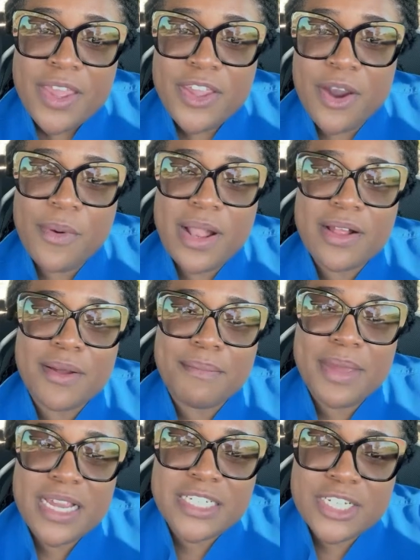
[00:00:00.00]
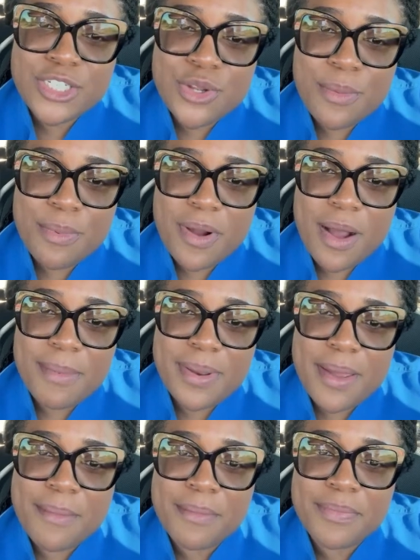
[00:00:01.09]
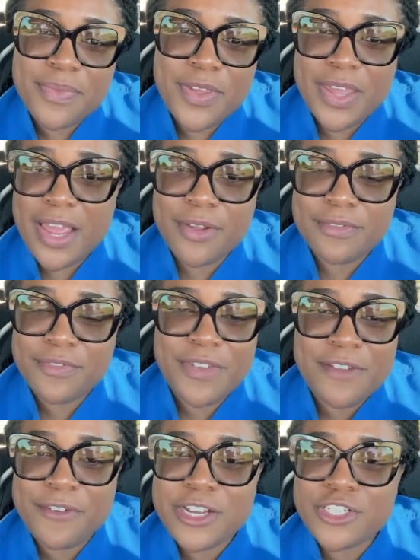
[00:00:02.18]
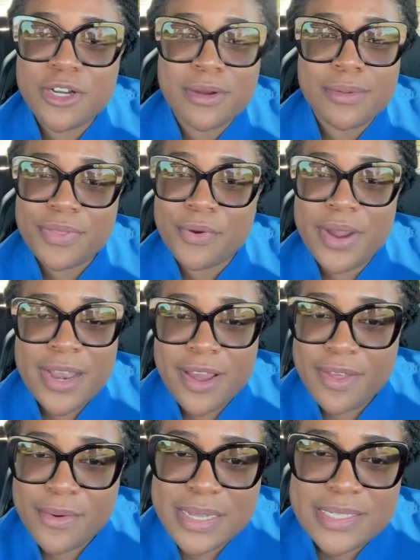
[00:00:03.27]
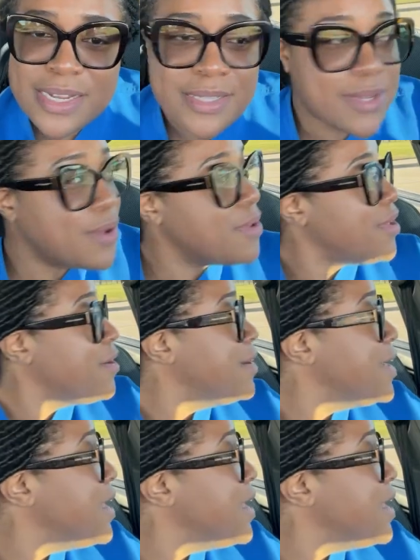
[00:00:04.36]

You're welcome, patients. No problem. You can feel free to throw any other questions down there and